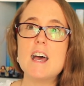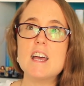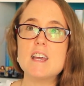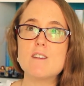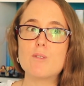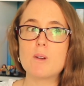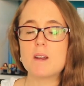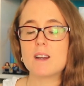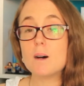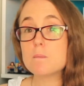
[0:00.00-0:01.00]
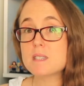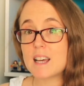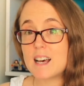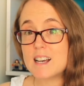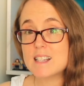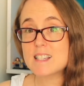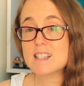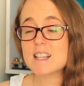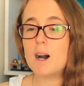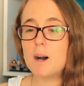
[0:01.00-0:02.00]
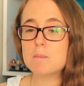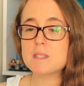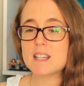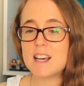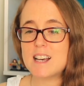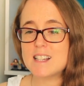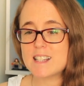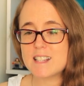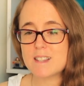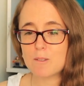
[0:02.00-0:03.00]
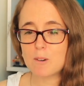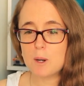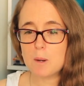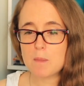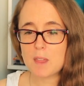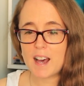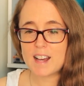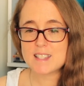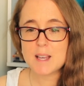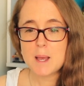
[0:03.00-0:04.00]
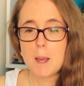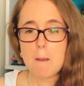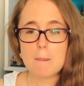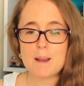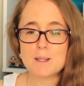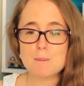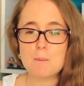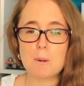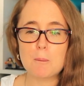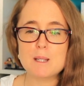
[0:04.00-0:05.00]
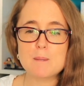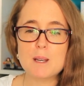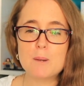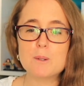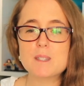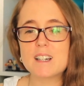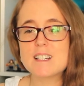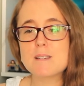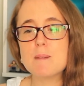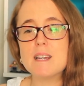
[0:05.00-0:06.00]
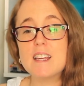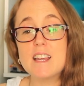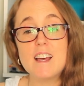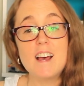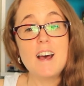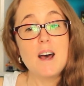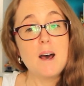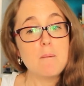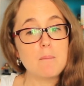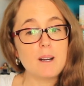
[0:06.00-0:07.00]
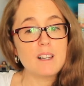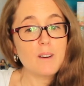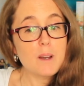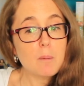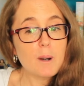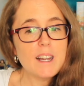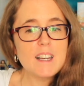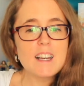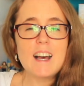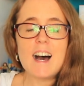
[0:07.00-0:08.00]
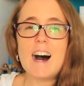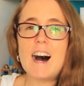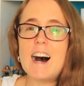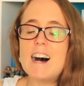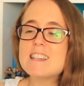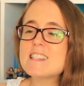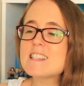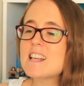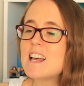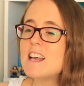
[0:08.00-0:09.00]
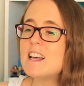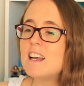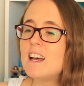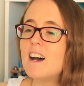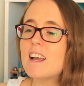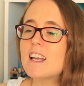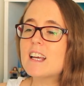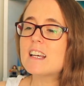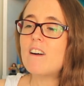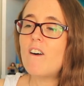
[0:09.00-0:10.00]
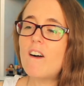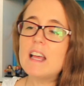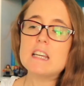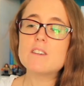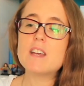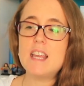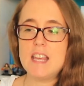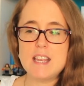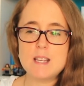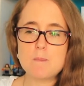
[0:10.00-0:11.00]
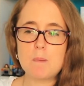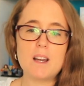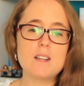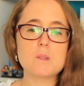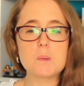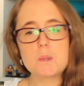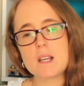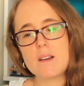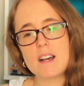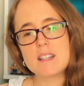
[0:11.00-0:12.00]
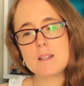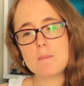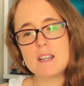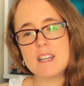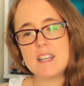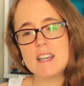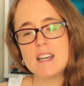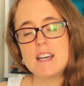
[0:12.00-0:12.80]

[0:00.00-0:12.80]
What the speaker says: if we went upstairs. Upstairs is the room that my husband promised me was going to be my library, and it kind of is, but it's also had to be